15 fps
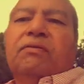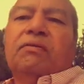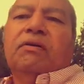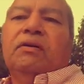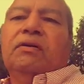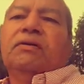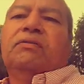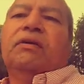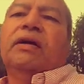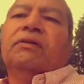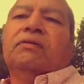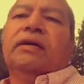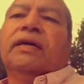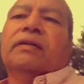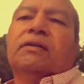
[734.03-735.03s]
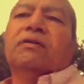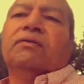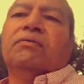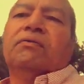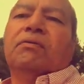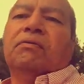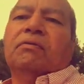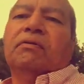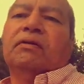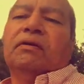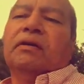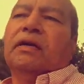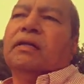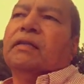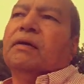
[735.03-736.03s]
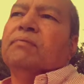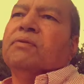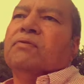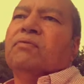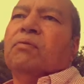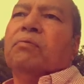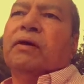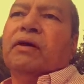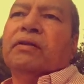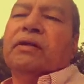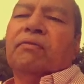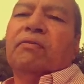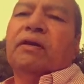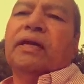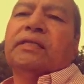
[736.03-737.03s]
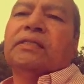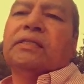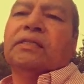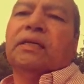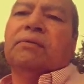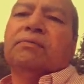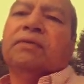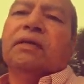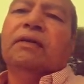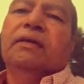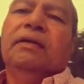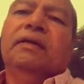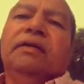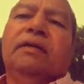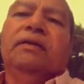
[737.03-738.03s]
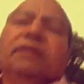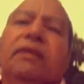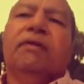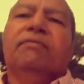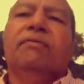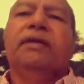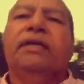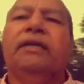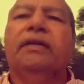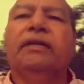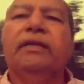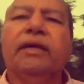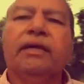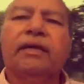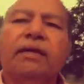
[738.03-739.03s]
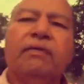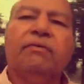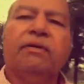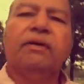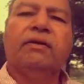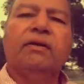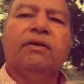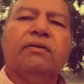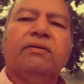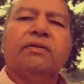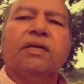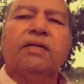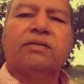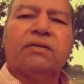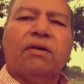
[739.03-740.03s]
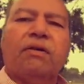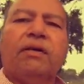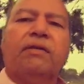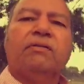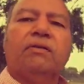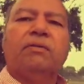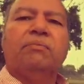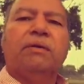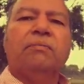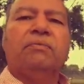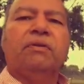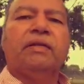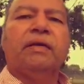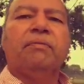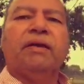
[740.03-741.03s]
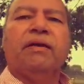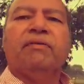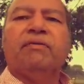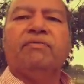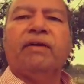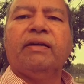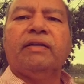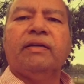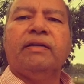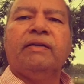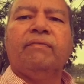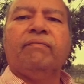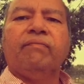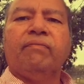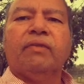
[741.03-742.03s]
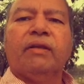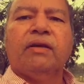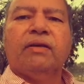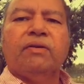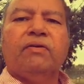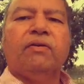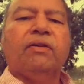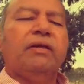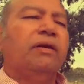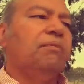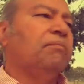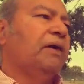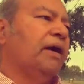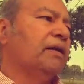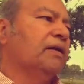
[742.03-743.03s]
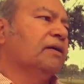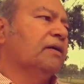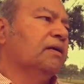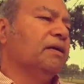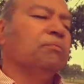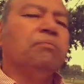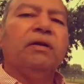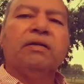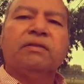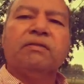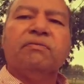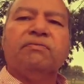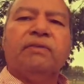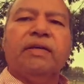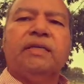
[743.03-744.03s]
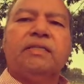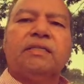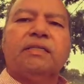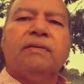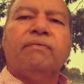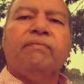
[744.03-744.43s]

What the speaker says: You try to get them to repair their relationships, and if needed, they can even say sorry to the people they may have offended during their manic, impulsive phase.